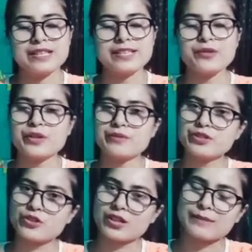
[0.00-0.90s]
Now when
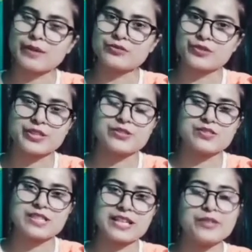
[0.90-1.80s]
we talk about forest
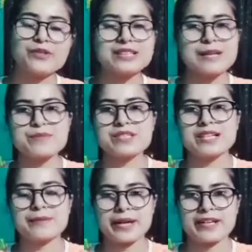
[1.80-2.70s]
society, what comes in
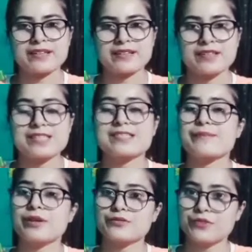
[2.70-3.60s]
our mind? It's
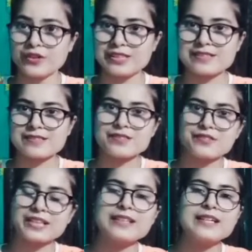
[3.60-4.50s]
about forest,
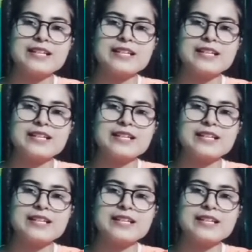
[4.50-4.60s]
right?